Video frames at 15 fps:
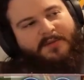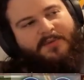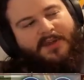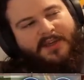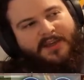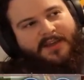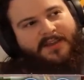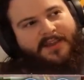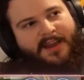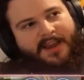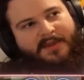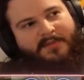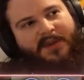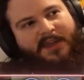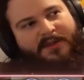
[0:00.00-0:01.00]
because
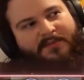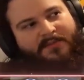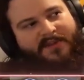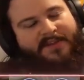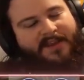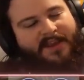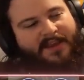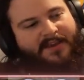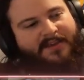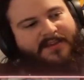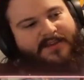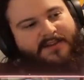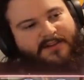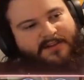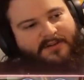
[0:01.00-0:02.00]
I made mistakes
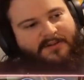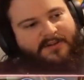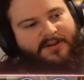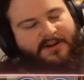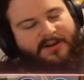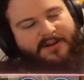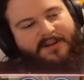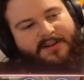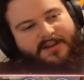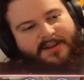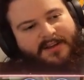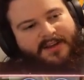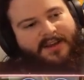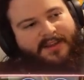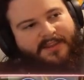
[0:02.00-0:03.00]
galore
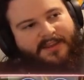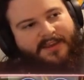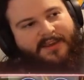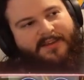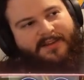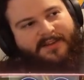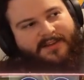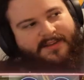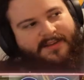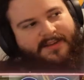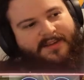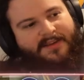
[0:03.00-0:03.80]
in this.